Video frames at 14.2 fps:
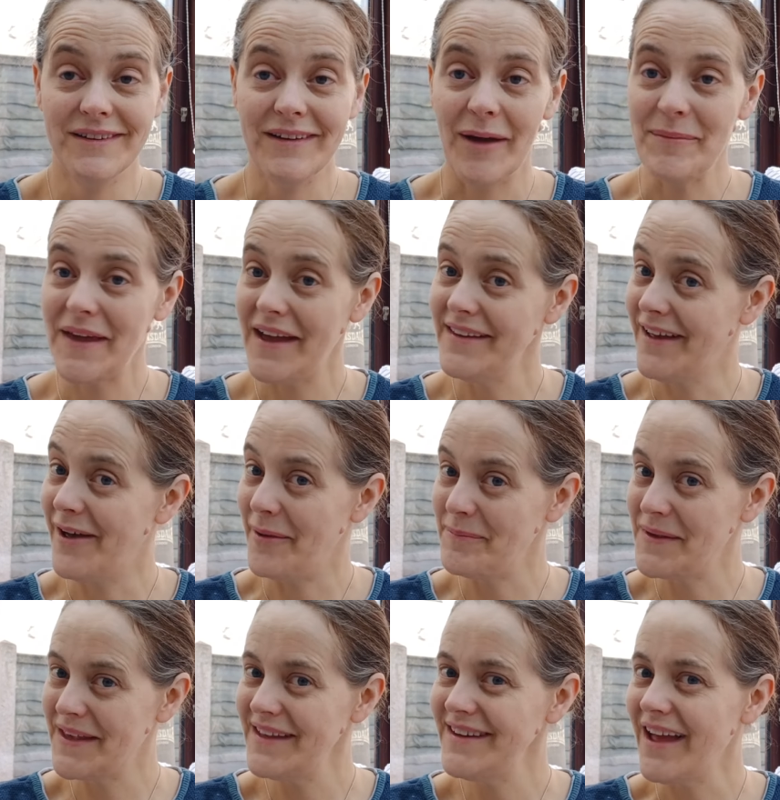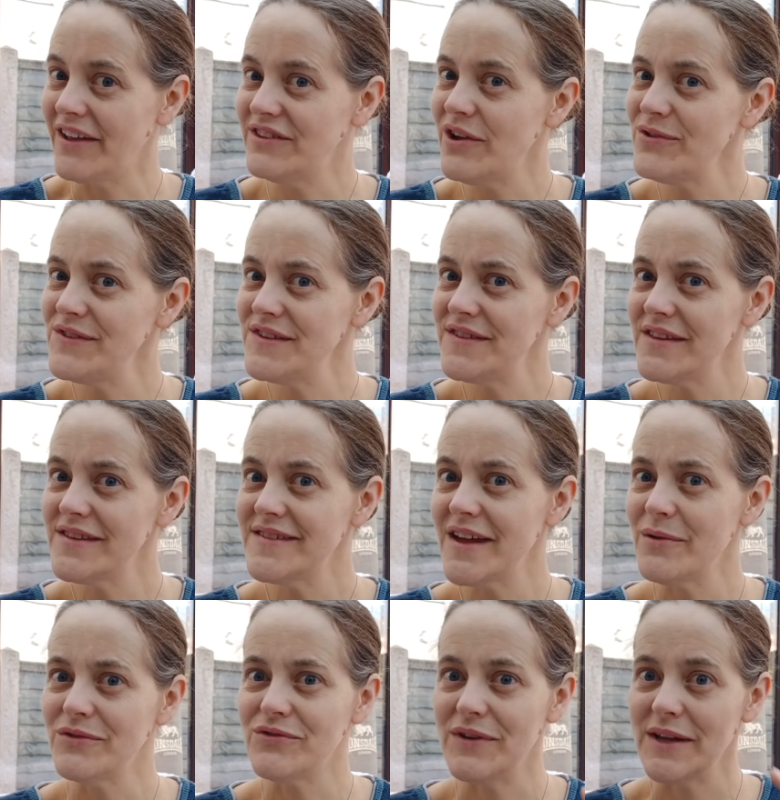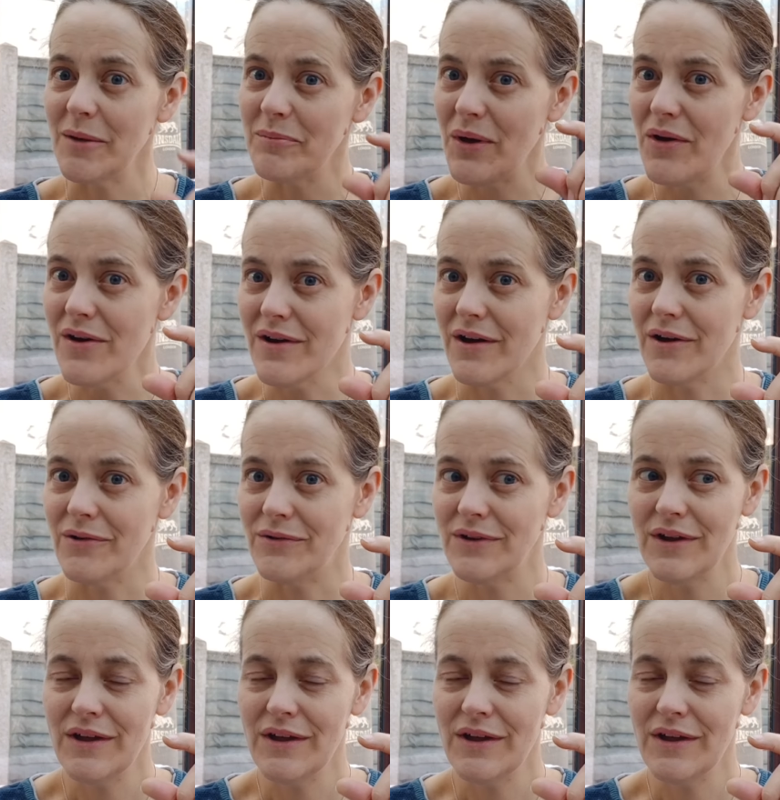I noticed the other day I was reading a barcode,